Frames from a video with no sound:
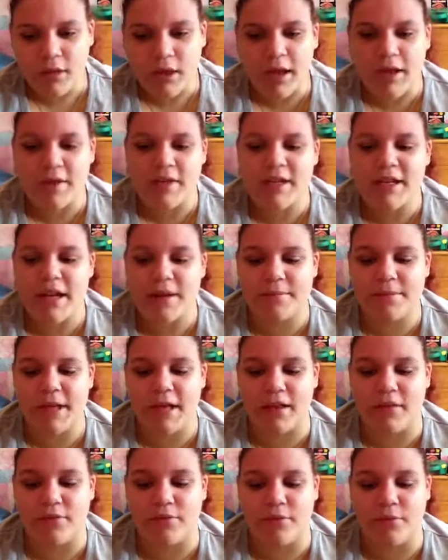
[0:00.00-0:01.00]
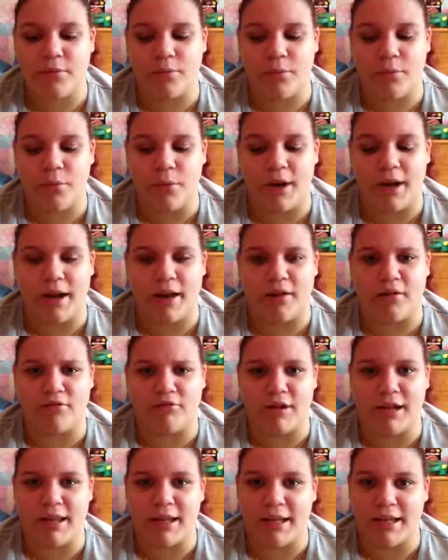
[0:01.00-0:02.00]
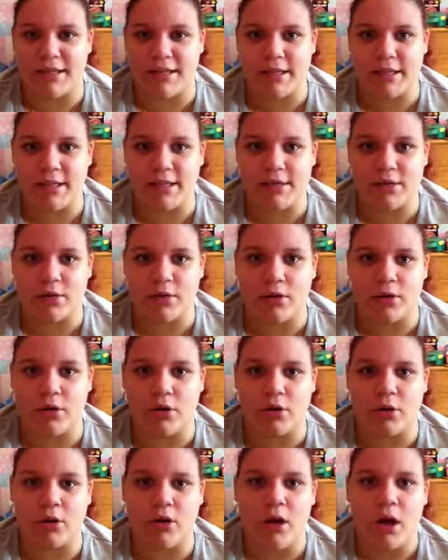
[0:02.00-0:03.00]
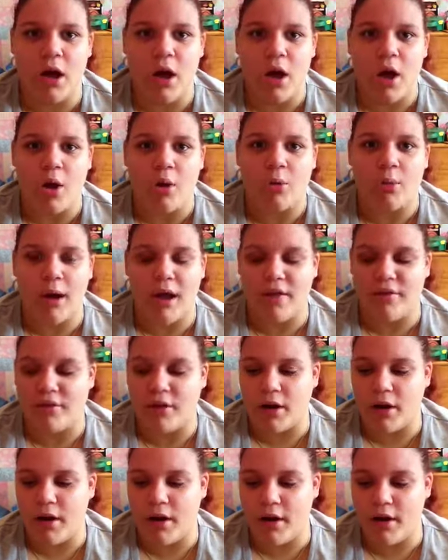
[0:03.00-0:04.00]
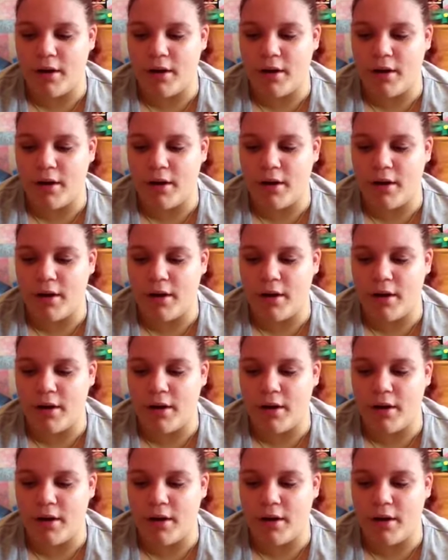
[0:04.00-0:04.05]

in the timescale of when I realised this or whatever,